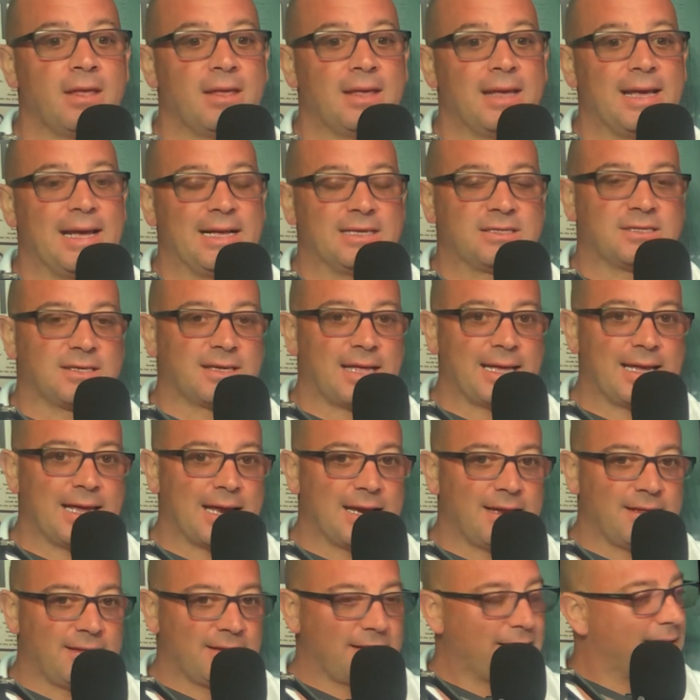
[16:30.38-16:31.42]
it's like
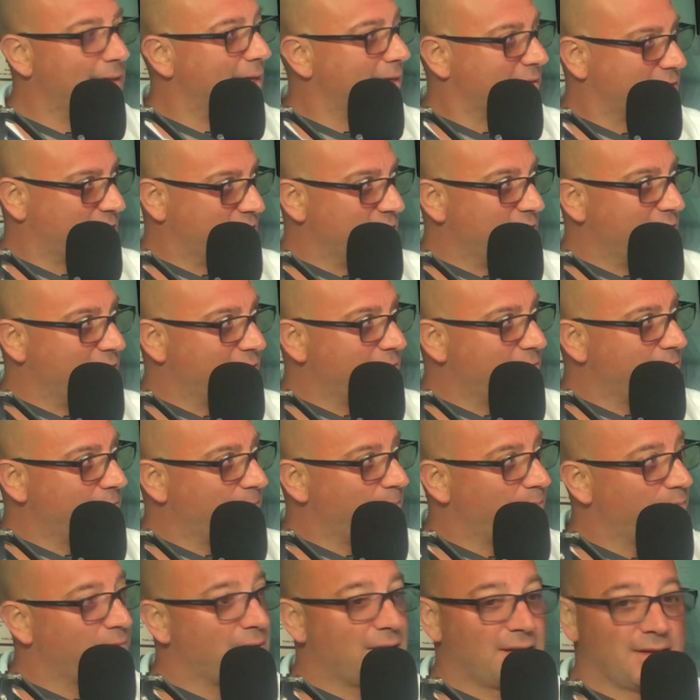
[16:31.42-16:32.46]
anything that's new.
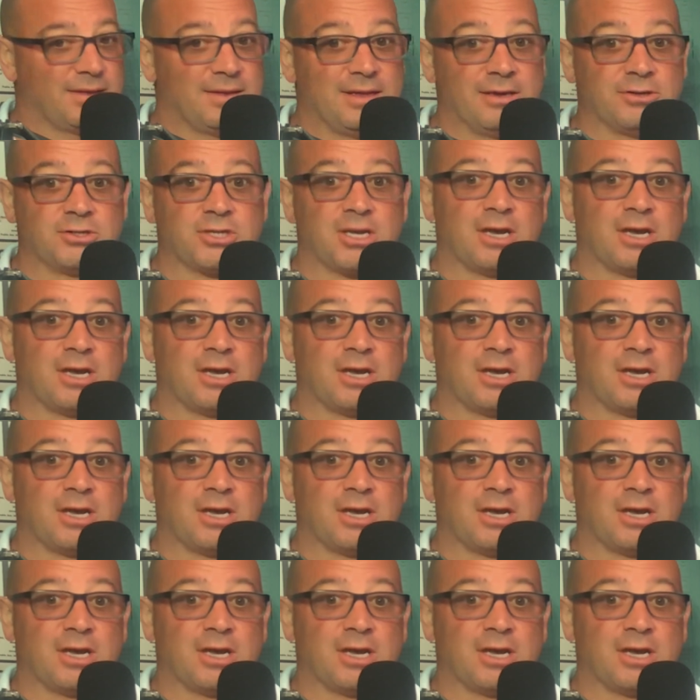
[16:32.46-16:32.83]
There's